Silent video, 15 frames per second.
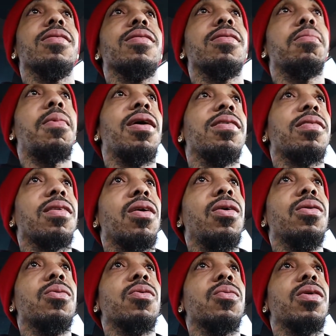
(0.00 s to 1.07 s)

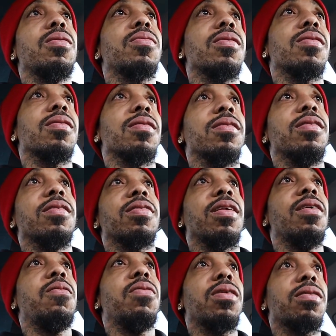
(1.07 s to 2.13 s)
A
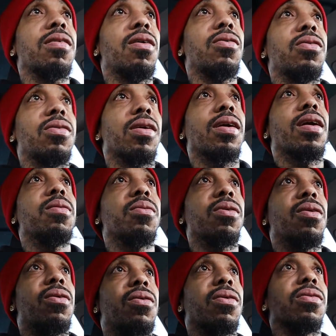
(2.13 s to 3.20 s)
thief with a tow truck came to
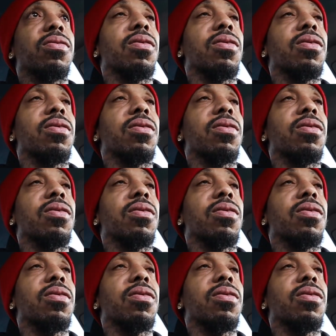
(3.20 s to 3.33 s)
the car,